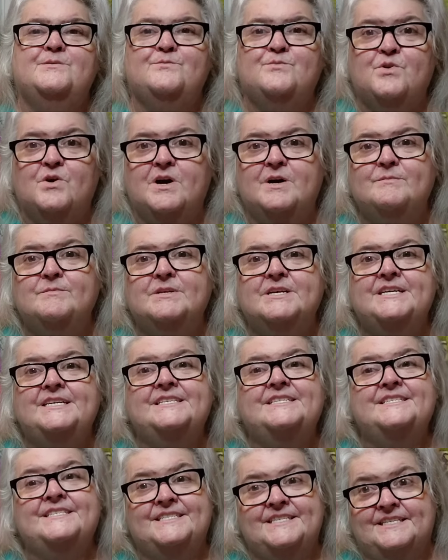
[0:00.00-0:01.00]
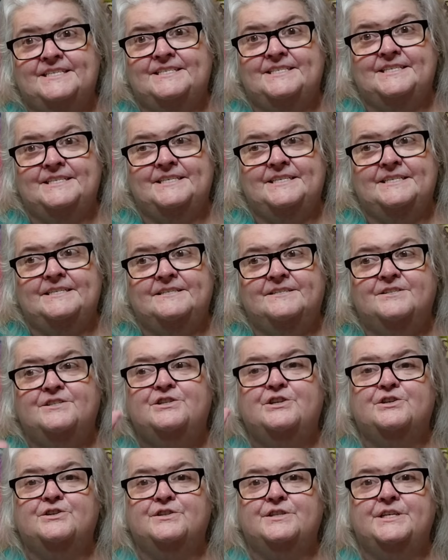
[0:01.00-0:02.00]
Probably Sissy
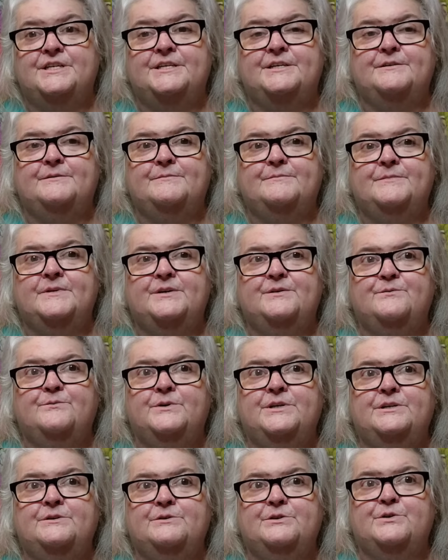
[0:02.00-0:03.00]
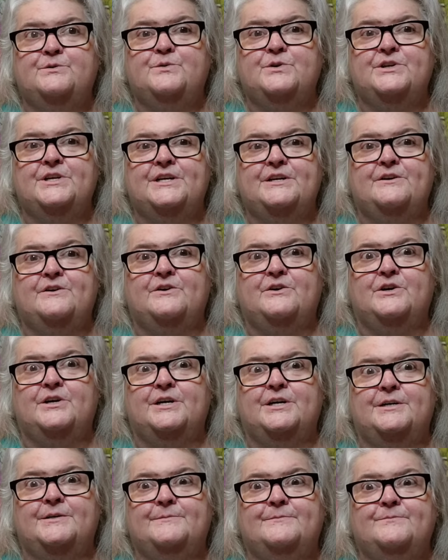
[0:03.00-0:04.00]
took them, and we don't know where they
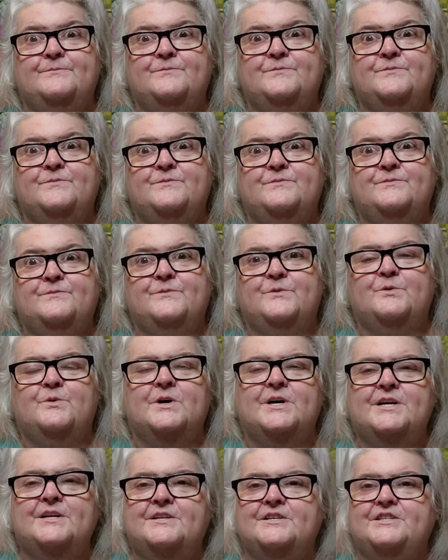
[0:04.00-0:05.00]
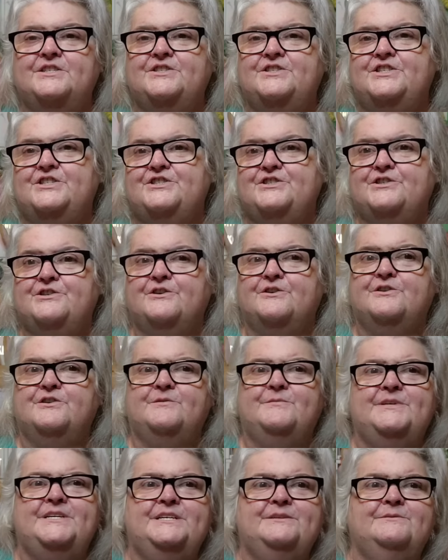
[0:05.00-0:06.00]
are or what kind of condition they're going
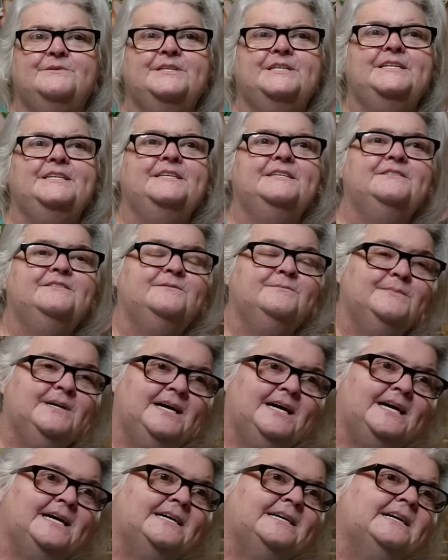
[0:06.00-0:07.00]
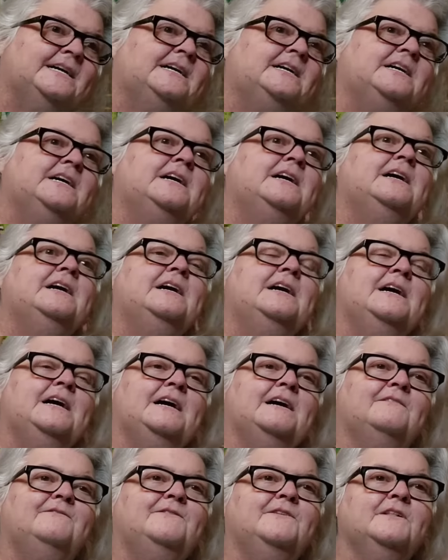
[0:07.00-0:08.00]
to be in when they get them back.
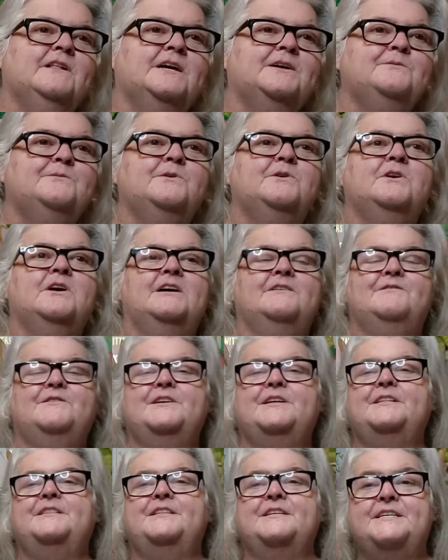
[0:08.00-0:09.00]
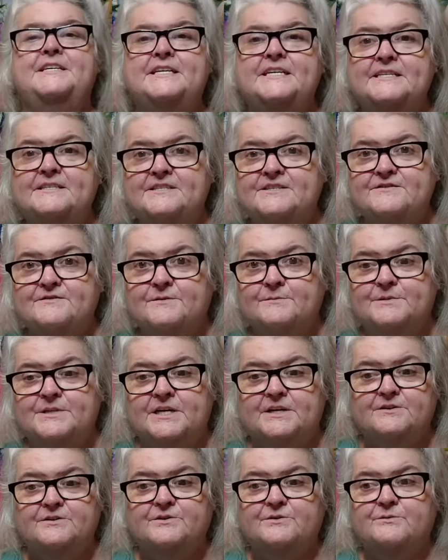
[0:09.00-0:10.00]
I feel like we're going to have to get the kids from
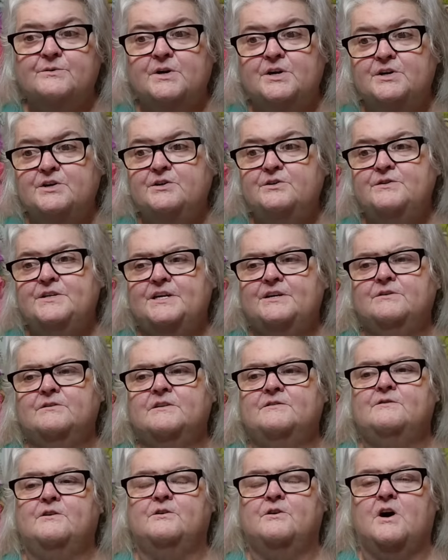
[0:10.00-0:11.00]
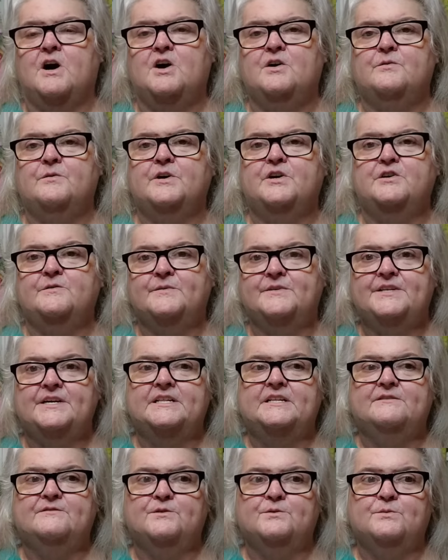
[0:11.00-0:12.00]
down the road. They don't live on our road, but they
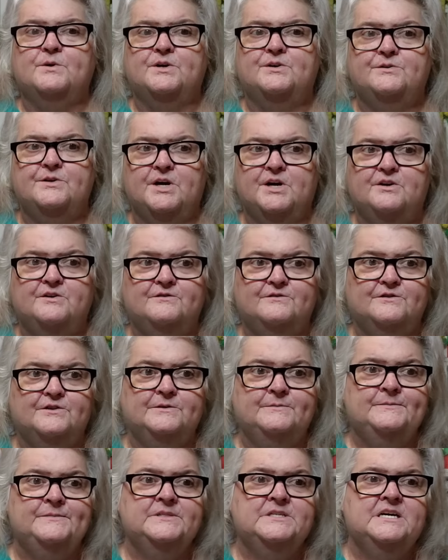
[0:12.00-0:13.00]
live a road over.